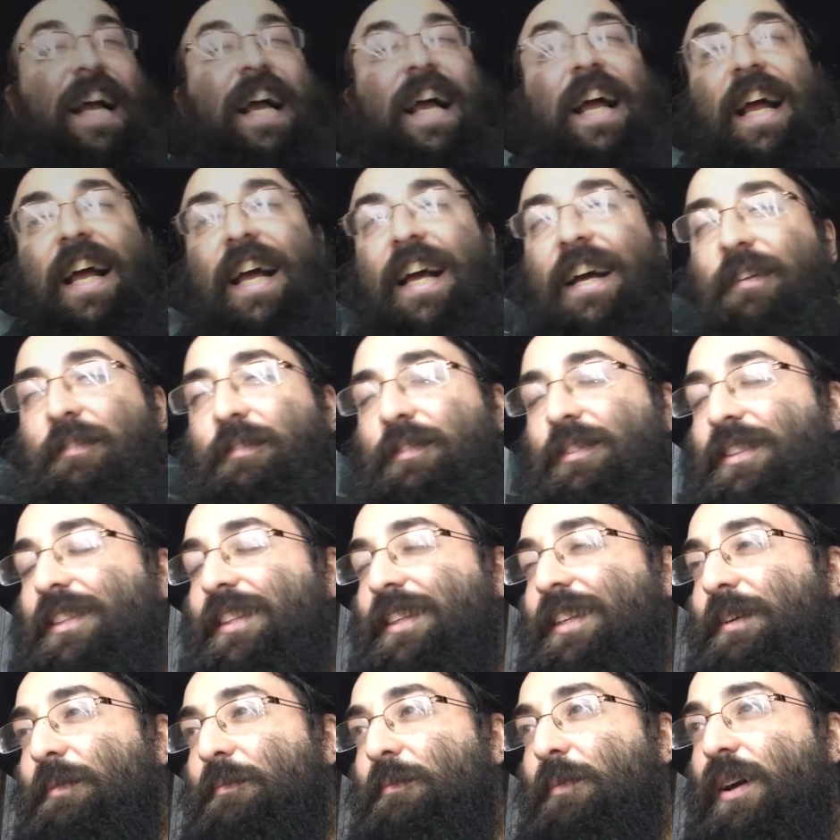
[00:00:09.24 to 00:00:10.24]
There's a
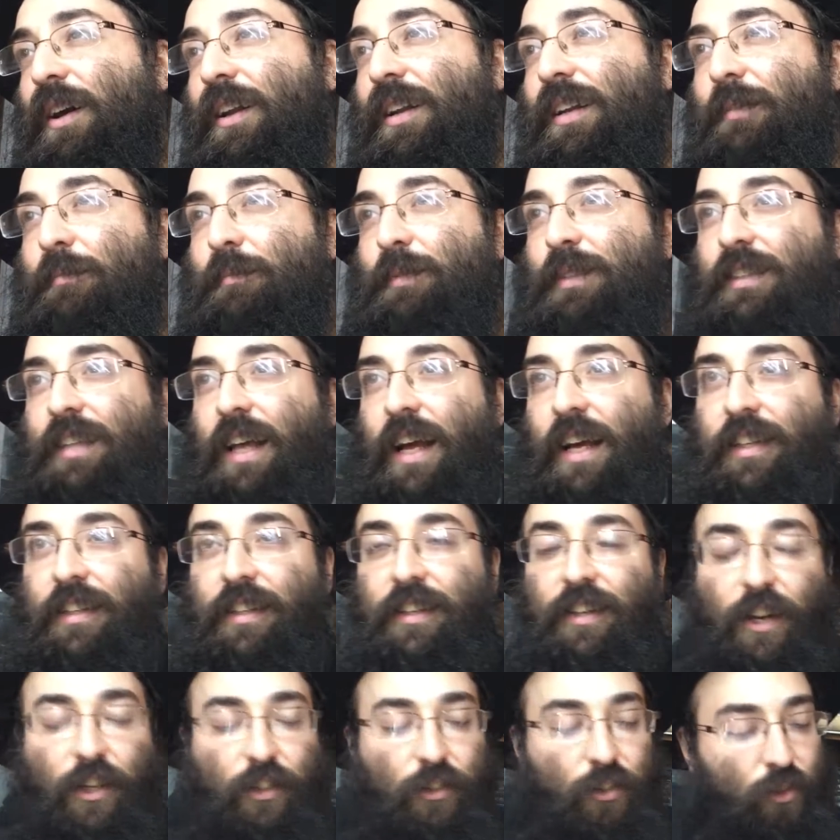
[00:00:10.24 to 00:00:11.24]
Gemara Masechta
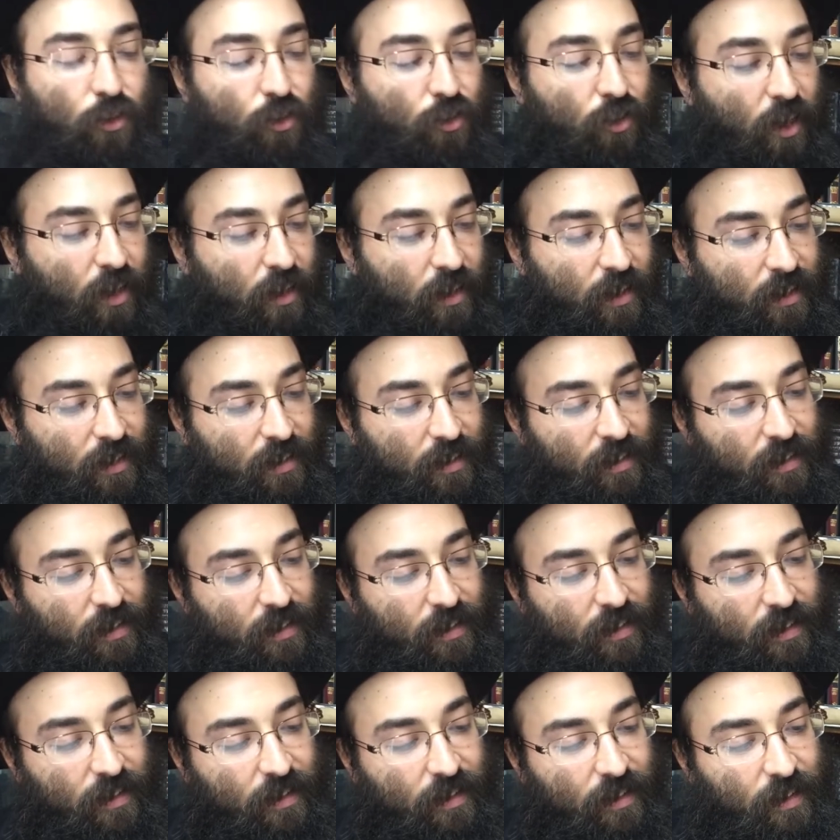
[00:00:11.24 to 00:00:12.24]
Rosh Hashanah.
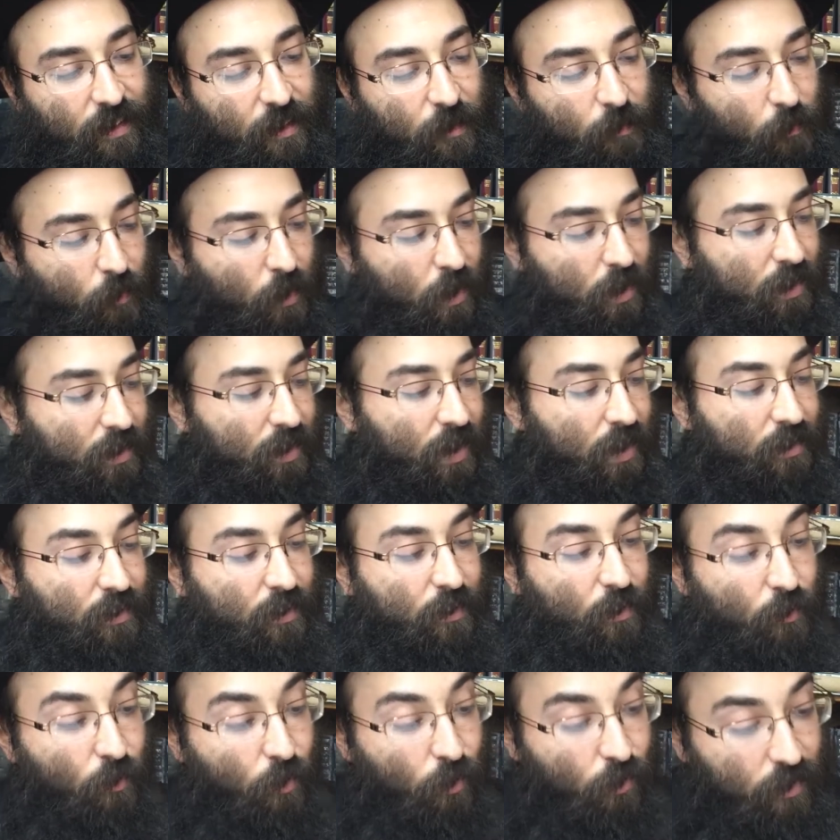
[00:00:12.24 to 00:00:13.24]
The Gemara that's
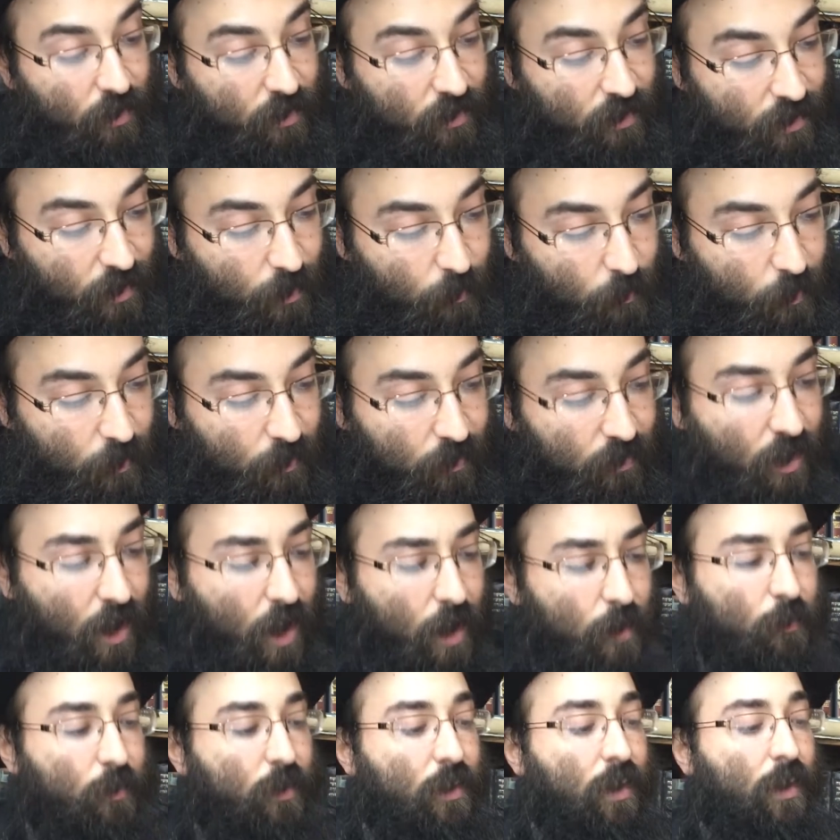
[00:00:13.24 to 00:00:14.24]
quoted a number of
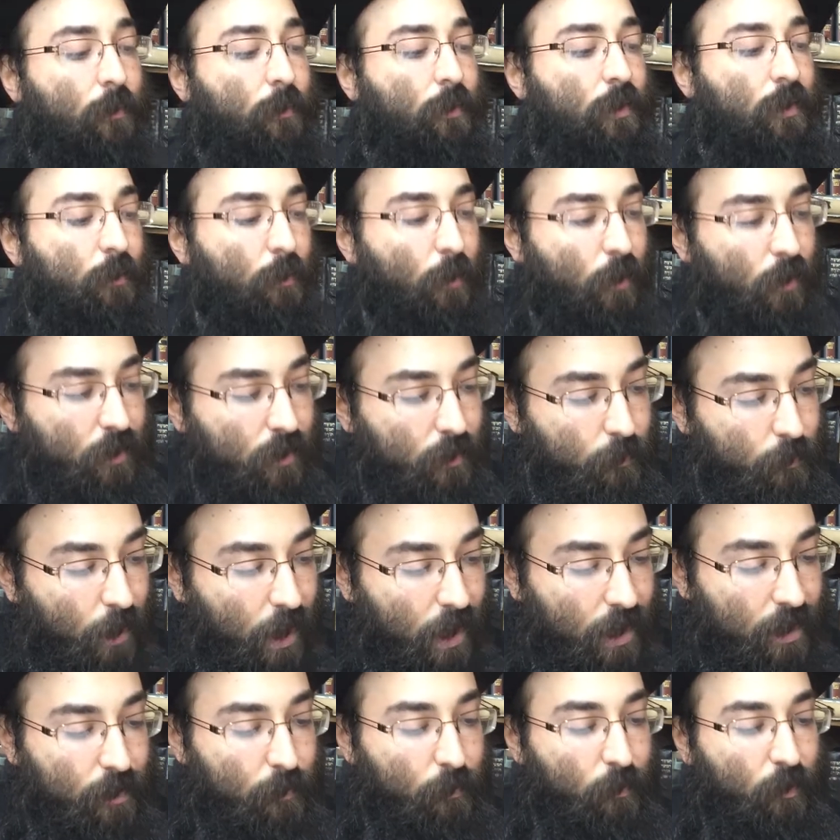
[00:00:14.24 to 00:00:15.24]
times. The Rebbe spoke
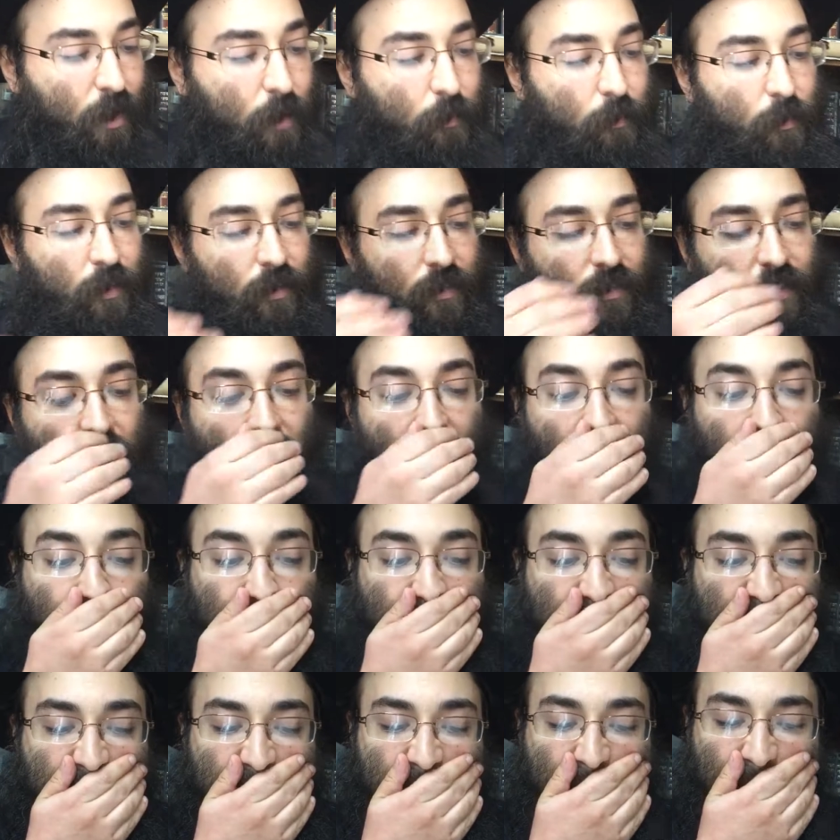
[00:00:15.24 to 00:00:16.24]
about it a number of
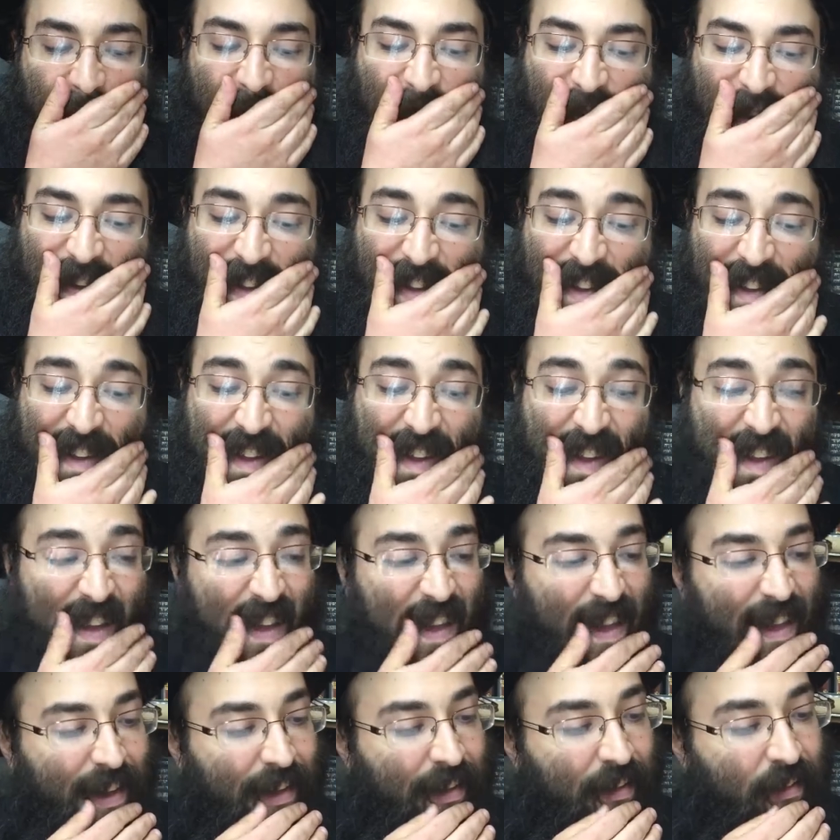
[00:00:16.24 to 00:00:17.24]
times.
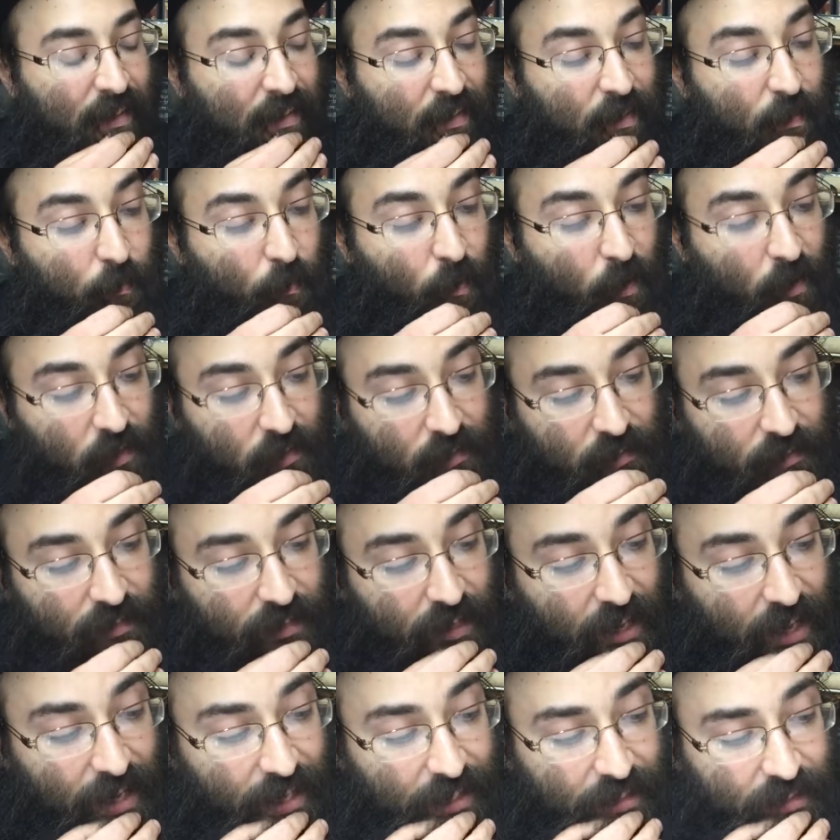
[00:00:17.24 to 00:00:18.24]
And the Gemara
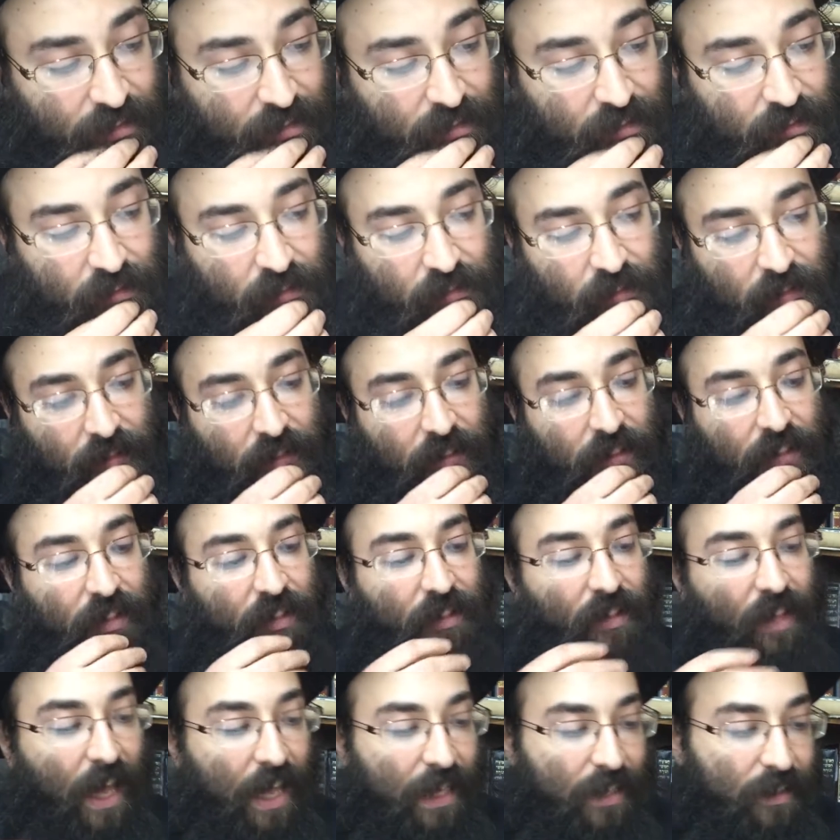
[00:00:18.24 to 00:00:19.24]
says
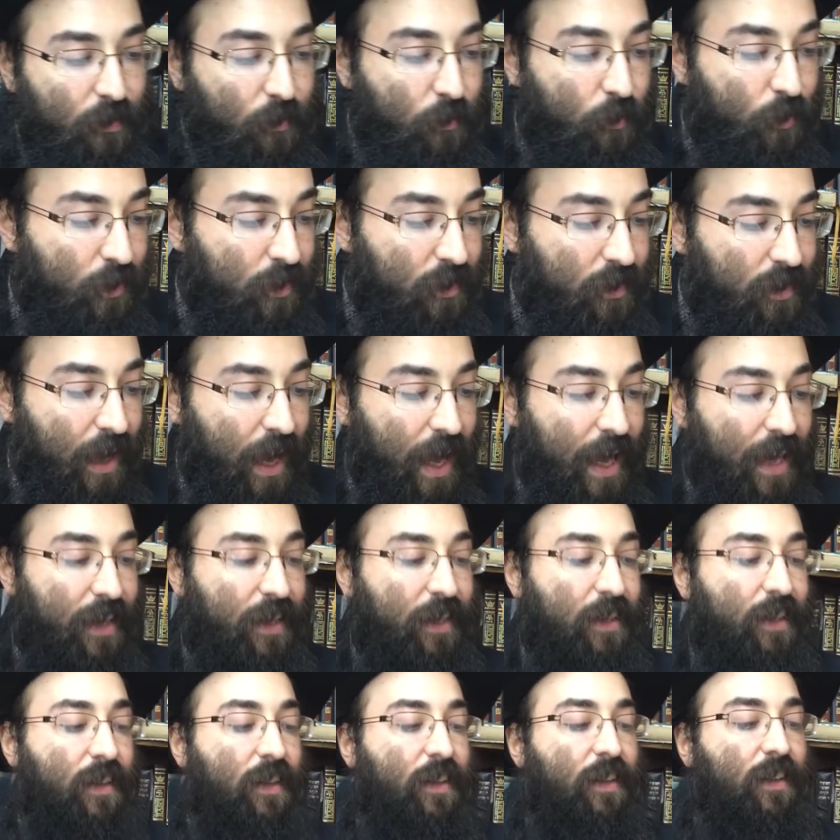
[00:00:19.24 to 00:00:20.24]
that there were
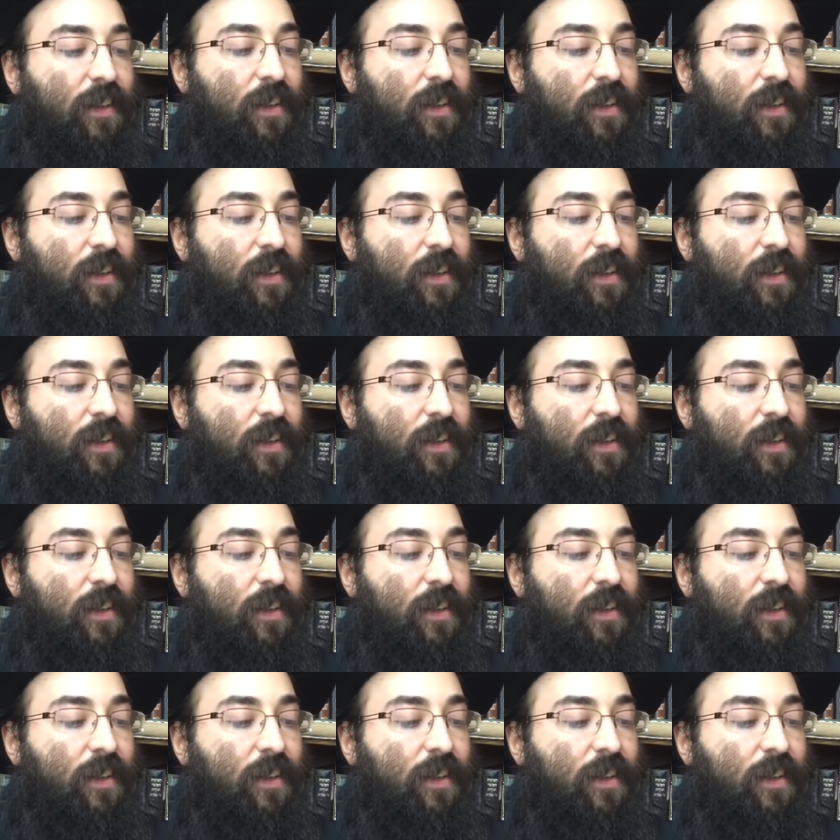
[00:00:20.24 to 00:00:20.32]
10